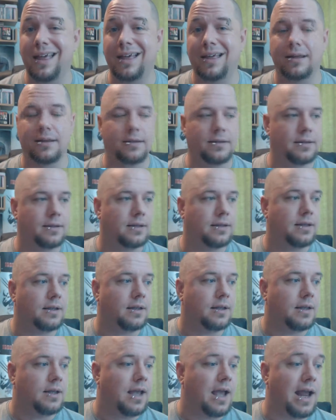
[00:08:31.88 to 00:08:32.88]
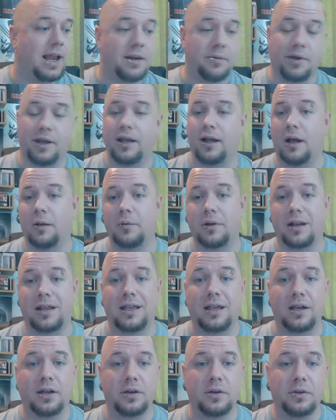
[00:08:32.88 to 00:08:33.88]
yeah. Anyway, I'm
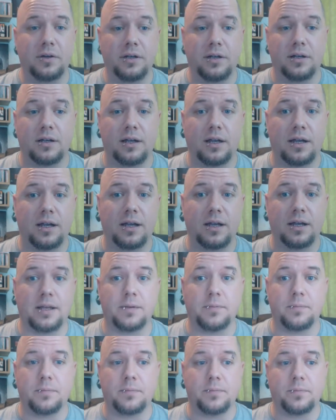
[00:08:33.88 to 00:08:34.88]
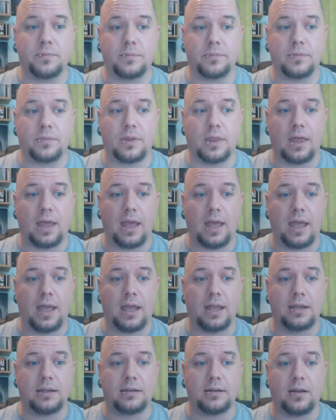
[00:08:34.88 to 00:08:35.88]
gonna go,
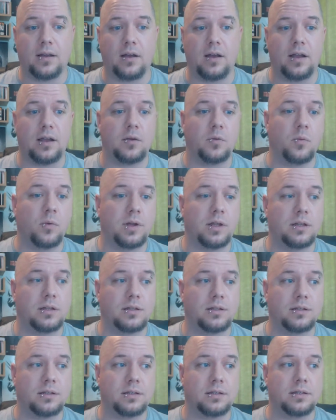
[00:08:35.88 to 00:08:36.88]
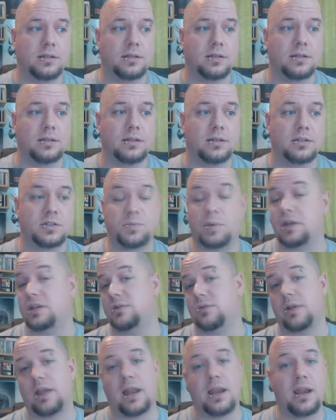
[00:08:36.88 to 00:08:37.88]
and I will
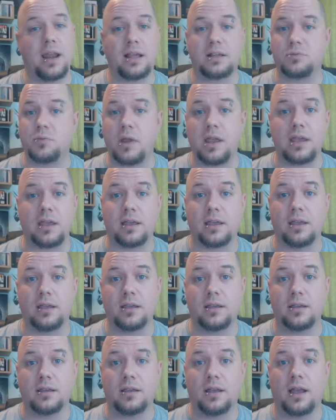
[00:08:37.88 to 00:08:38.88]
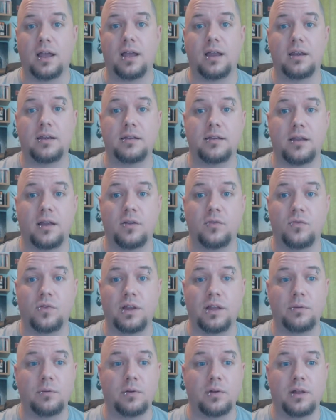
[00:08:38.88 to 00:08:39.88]
speak to you again next week, and
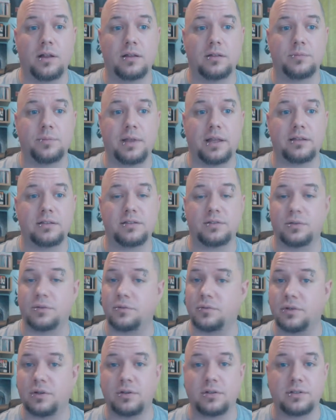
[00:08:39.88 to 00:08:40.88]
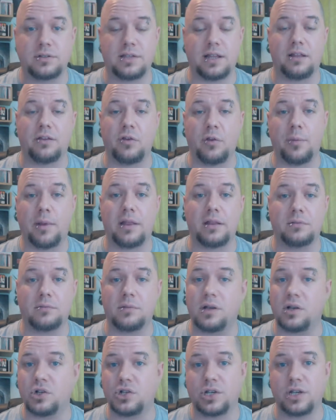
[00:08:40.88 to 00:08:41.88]
hopefully I'll be able to tell you about
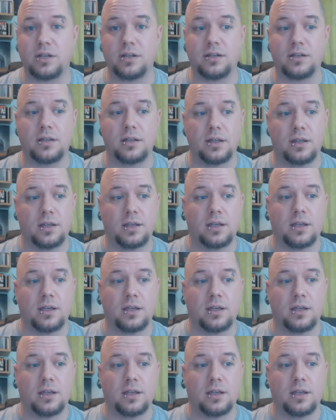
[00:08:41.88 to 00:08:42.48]
The Martian,